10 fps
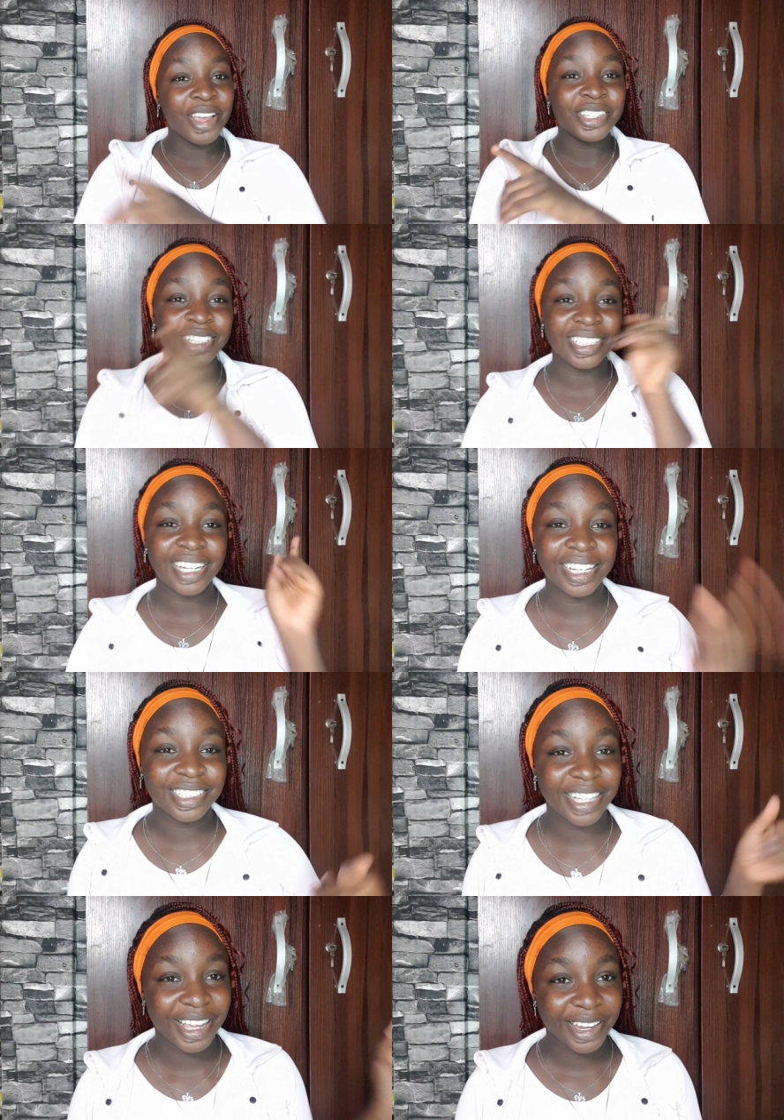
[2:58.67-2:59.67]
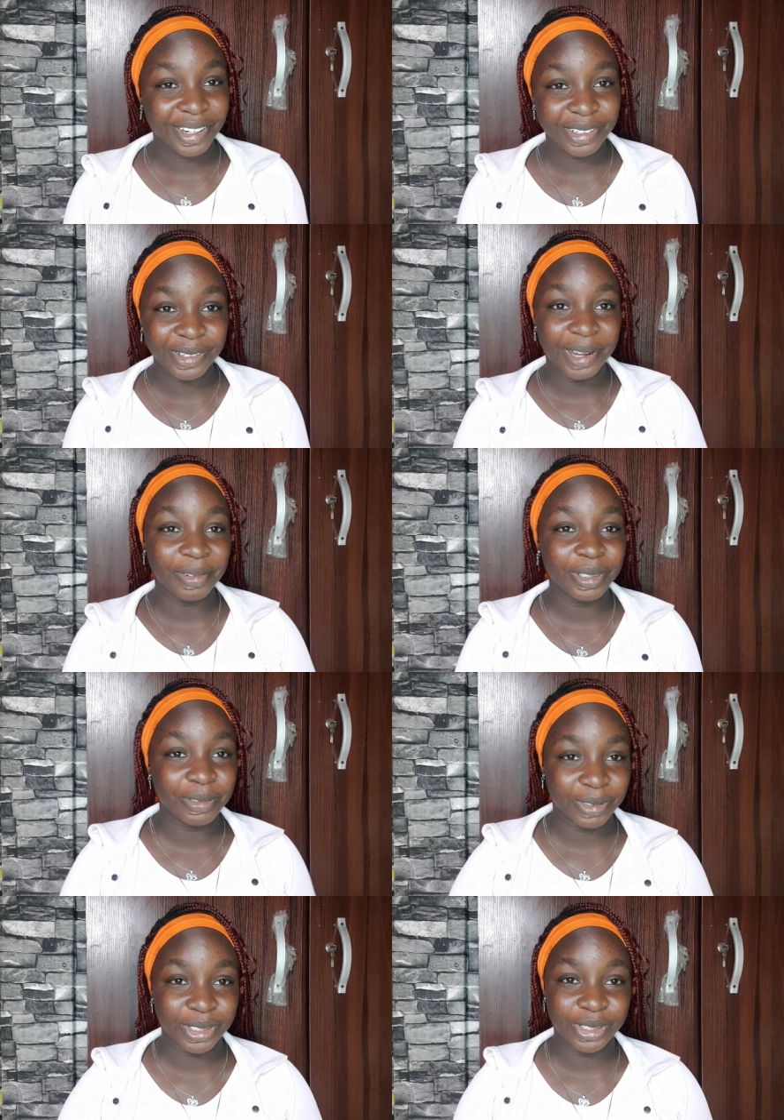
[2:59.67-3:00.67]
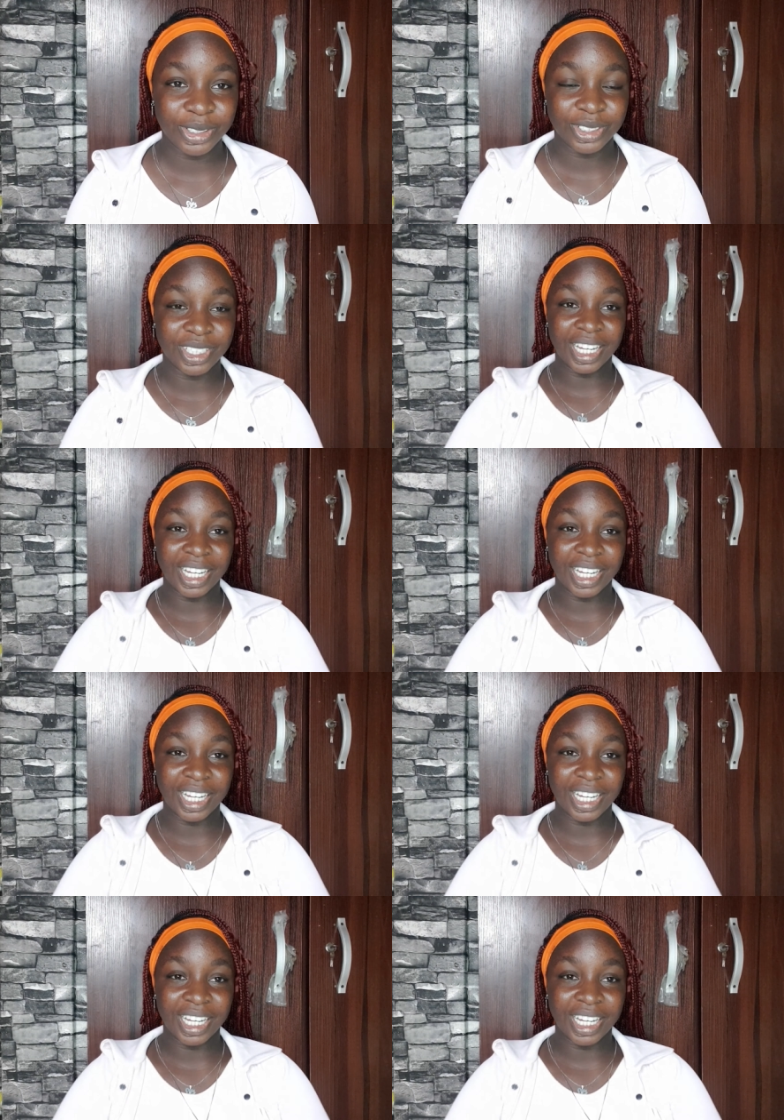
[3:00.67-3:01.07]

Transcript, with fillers: so the next aircraft i'm going to be showing